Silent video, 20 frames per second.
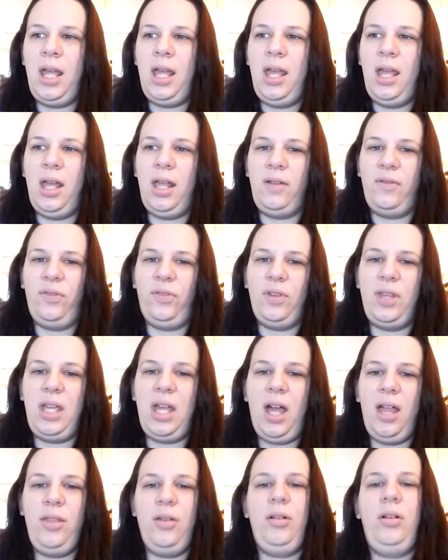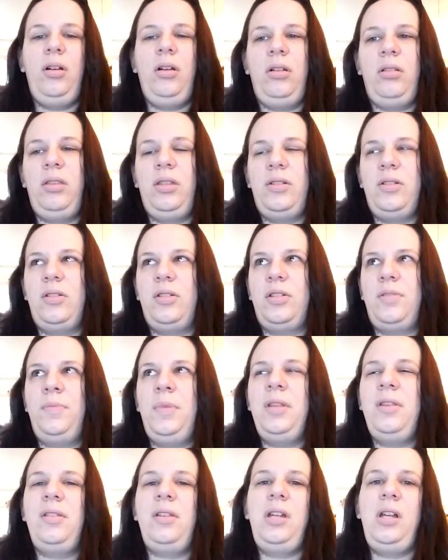And for the other, there's
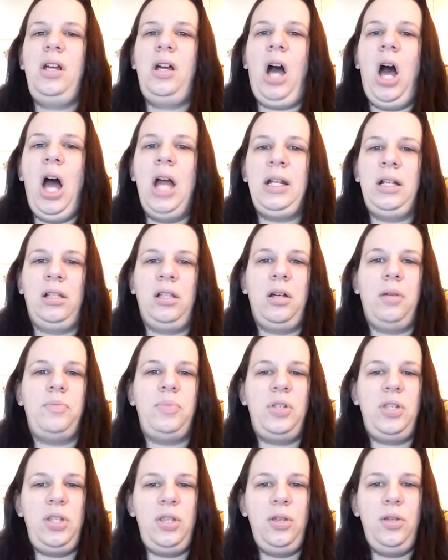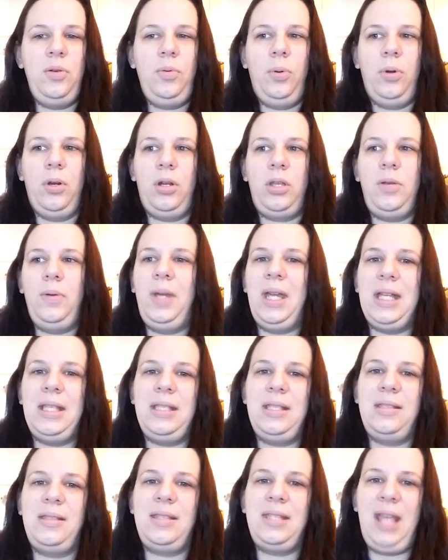monthly cotton club 2, where you
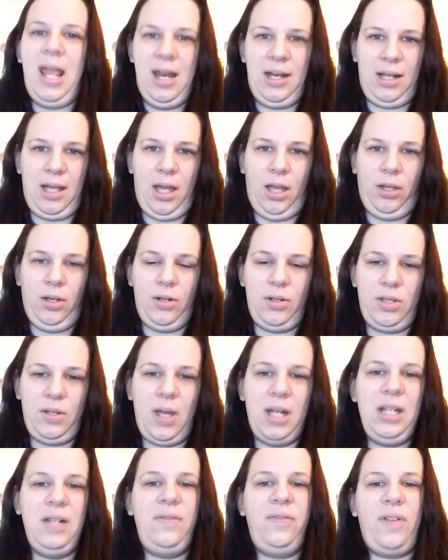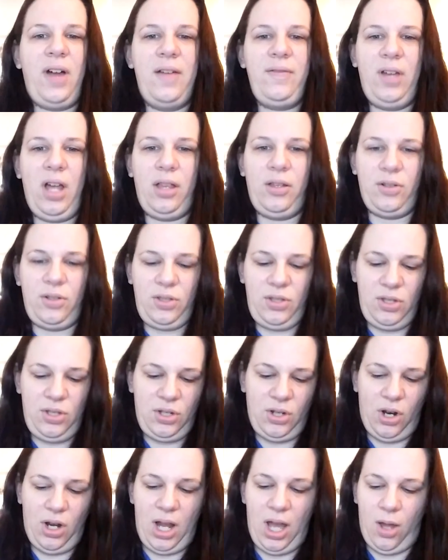get 10 colors. So I did 5 colors to
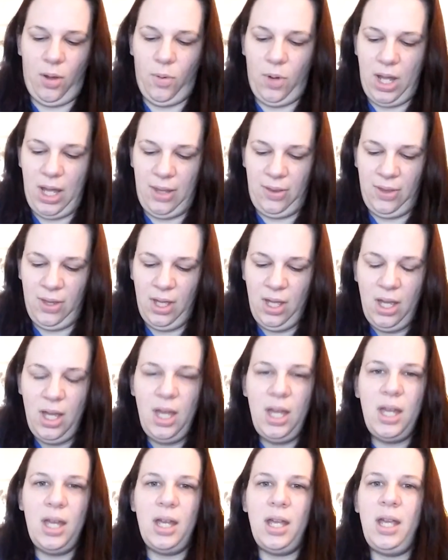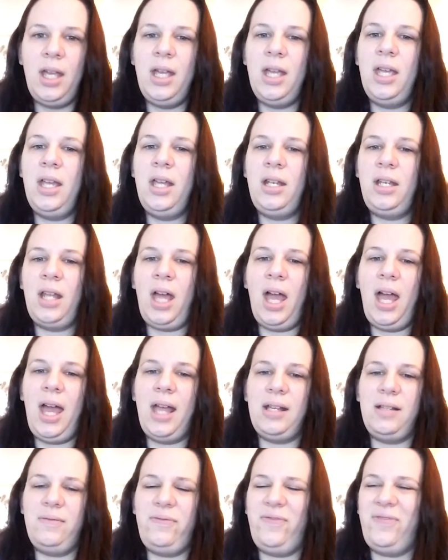start out with. And
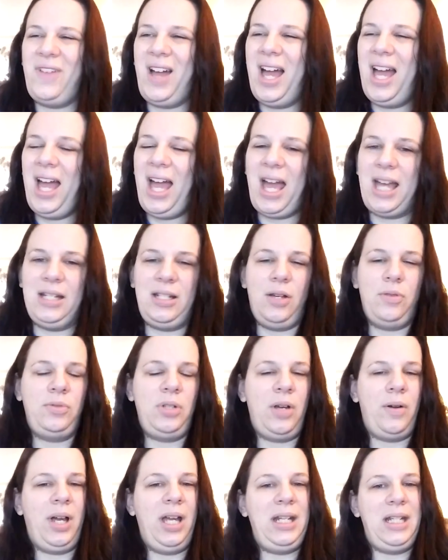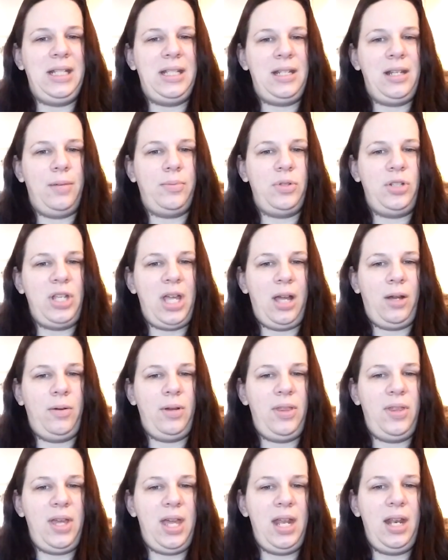I don't know, I need to double check
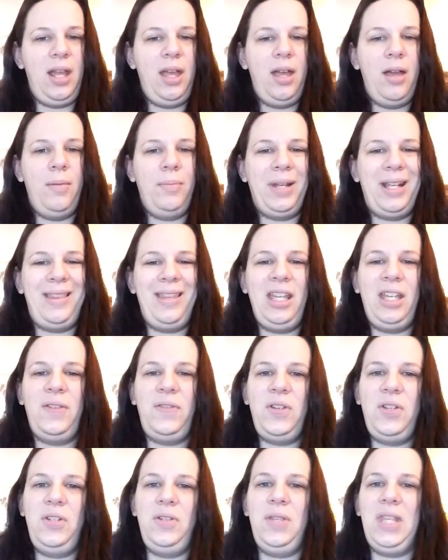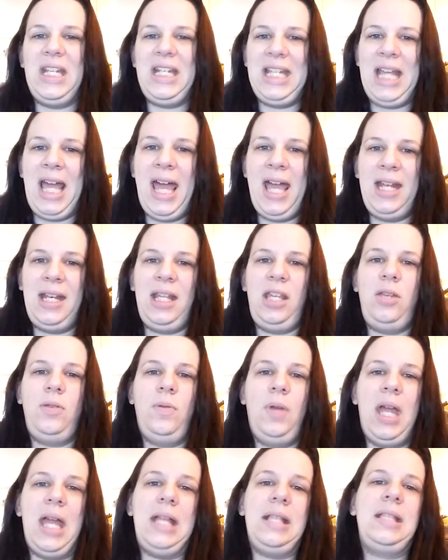with it. But I think if you do the 10,
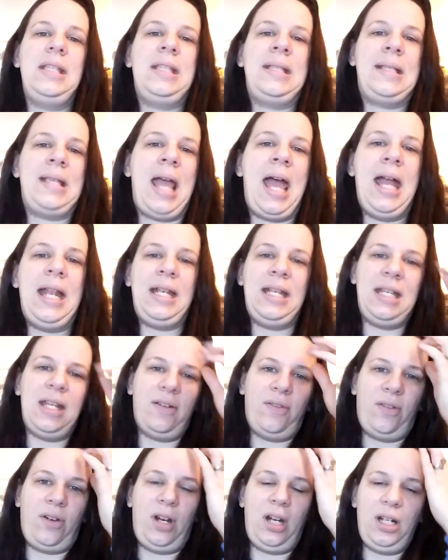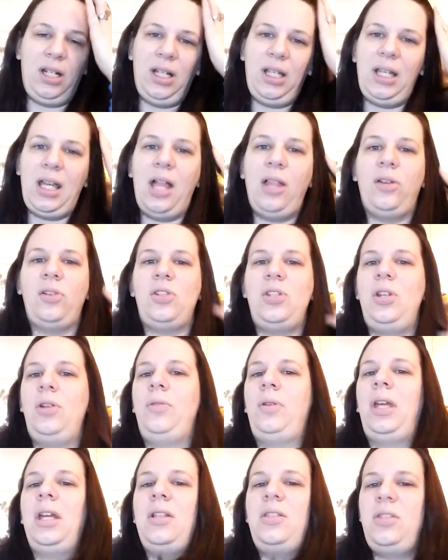you get 10 different colors. You
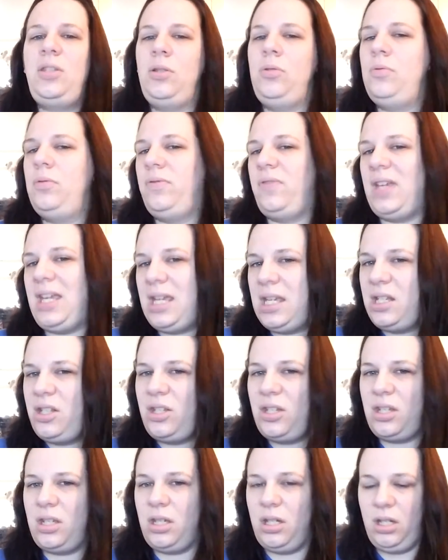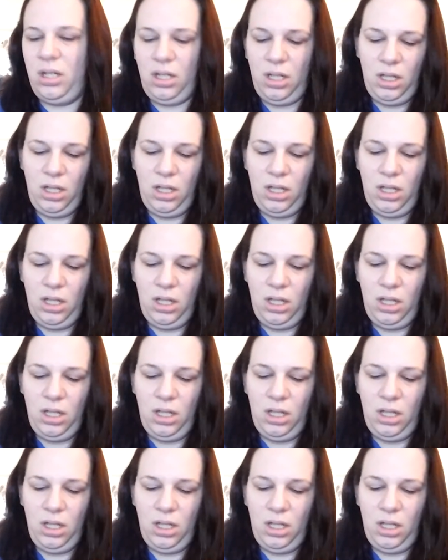don't get 2 of each.